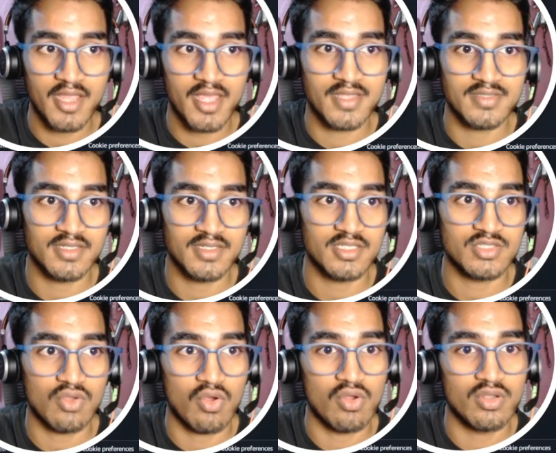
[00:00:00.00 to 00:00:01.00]
as it
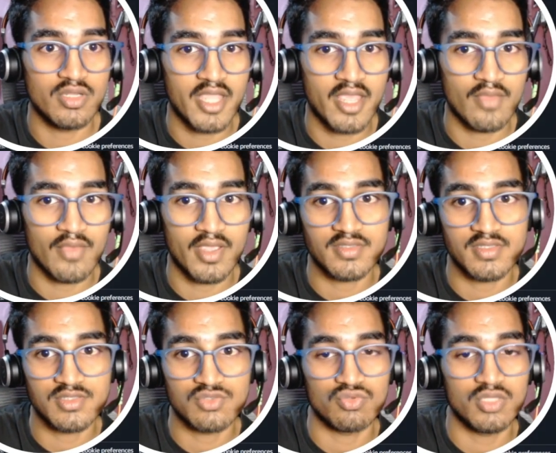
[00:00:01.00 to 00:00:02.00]
is only have
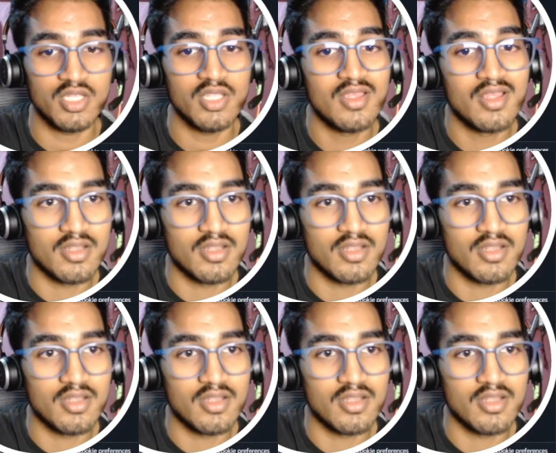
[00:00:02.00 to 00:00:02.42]
access to the